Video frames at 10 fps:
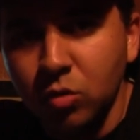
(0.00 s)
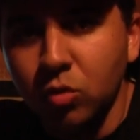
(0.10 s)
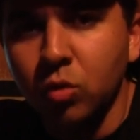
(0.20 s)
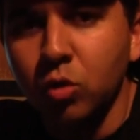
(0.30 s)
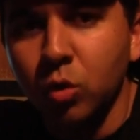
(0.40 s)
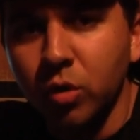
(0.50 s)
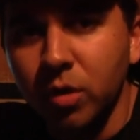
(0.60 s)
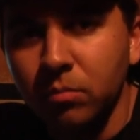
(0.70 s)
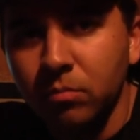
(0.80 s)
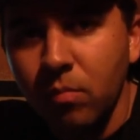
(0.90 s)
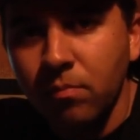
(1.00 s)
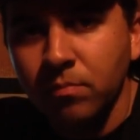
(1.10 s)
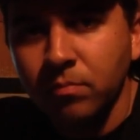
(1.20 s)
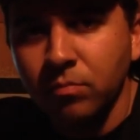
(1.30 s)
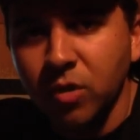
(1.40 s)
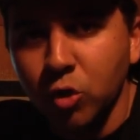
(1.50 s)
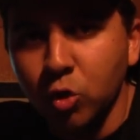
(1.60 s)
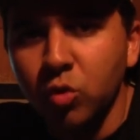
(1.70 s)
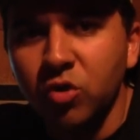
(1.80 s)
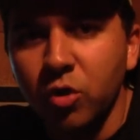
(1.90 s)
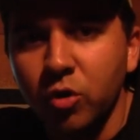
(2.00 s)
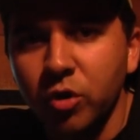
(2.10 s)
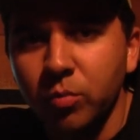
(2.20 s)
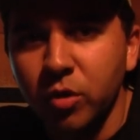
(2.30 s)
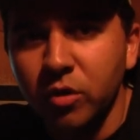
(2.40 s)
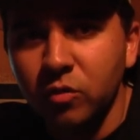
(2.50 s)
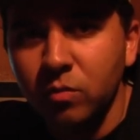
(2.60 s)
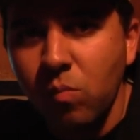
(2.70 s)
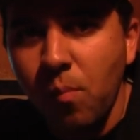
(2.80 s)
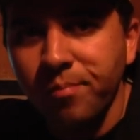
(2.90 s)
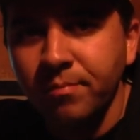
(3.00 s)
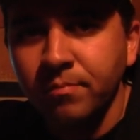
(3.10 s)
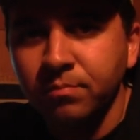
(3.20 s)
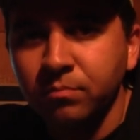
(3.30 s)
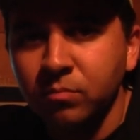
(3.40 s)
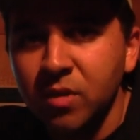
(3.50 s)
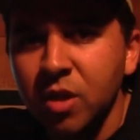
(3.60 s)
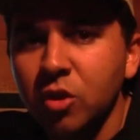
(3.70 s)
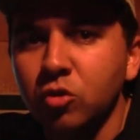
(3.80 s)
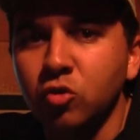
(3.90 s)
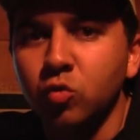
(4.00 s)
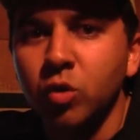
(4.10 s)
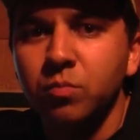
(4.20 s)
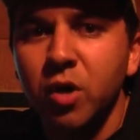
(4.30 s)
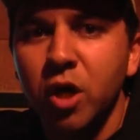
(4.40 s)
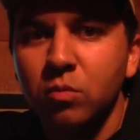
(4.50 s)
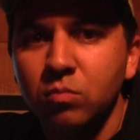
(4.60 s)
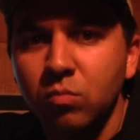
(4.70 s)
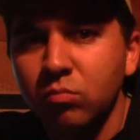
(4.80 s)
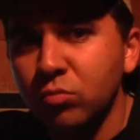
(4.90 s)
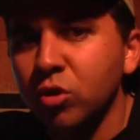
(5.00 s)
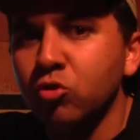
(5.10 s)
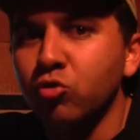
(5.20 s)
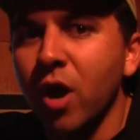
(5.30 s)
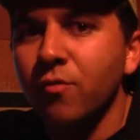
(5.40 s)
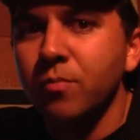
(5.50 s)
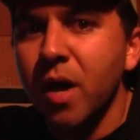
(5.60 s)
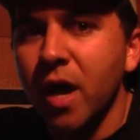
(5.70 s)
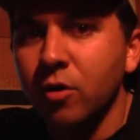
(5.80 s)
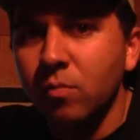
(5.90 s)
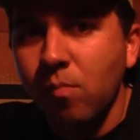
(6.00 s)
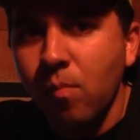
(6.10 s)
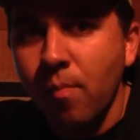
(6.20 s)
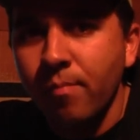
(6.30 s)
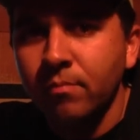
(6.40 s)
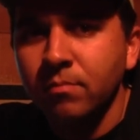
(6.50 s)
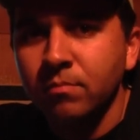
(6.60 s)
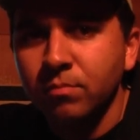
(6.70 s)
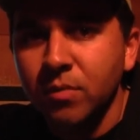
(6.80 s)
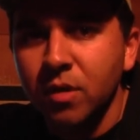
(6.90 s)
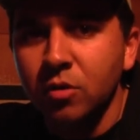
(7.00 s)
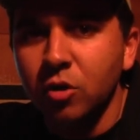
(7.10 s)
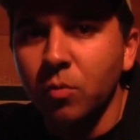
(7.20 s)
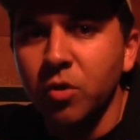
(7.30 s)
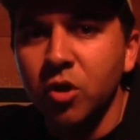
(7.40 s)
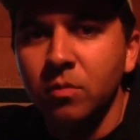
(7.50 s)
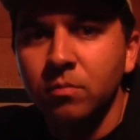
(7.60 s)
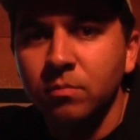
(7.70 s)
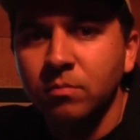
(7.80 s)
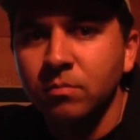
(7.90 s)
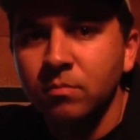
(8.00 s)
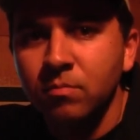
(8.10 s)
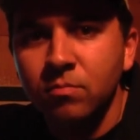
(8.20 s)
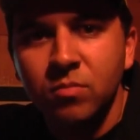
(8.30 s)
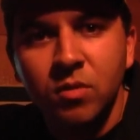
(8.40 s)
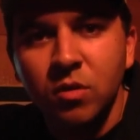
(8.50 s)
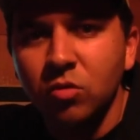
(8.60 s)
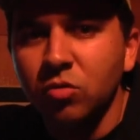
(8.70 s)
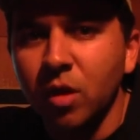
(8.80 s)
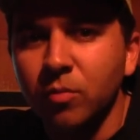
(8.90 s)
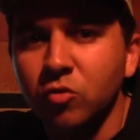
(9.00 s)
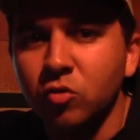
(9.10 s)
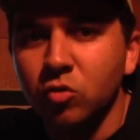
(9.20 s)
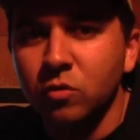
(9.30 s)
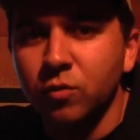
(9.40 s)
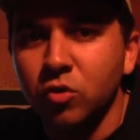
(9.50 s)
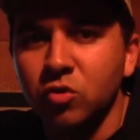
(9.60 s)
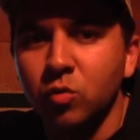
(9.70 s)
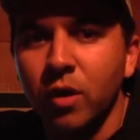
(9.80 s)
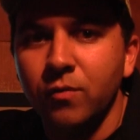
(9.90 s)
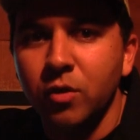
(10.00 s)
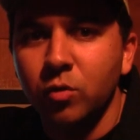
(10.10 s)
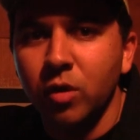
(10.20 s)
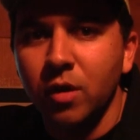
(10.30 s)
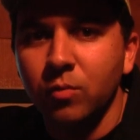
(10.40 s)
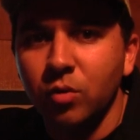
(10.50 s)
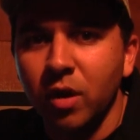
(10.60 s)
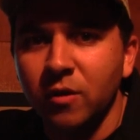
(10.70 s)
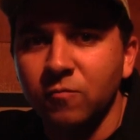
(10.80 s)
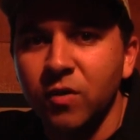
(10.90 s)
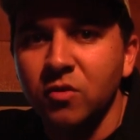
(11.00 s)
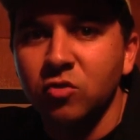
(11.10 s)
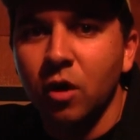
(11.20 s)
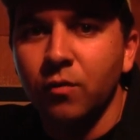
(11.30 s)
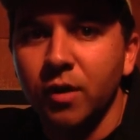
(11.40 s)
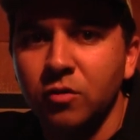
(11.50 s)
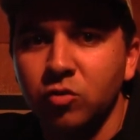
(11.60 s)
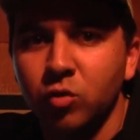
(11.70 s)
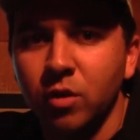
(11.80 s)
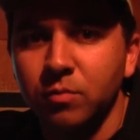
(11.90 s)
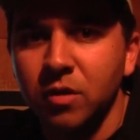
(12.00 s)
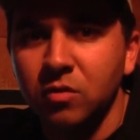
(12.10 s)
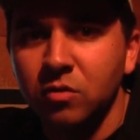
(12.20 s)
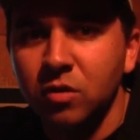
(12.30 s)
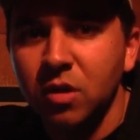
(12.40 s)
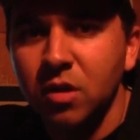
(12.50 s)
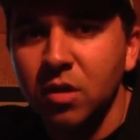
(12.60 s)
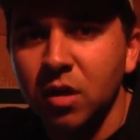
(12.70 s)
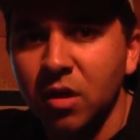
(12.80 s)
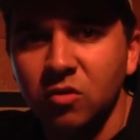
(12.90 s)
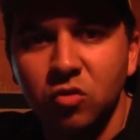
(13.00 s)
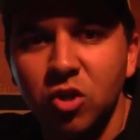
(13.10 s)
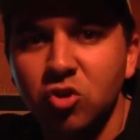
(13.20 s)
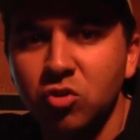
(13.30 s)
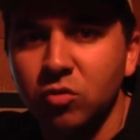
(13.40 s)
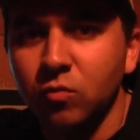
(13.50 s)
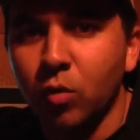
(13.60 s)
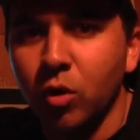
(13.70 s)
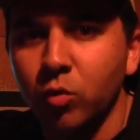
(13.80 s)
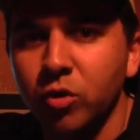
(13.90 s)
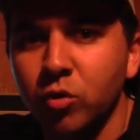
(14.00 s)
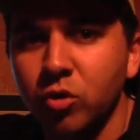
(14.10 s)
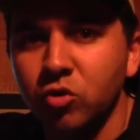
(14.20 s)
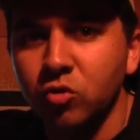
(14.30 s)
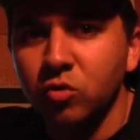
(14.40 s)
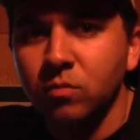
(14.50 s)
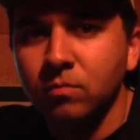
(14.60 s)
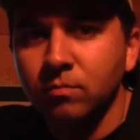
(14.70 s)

You don't know him. Know the terror he brings. The Squid Man, drive you mad. Now me, I've been searching for just the right video game where I can face off against the great beast and his legion of watery creatures.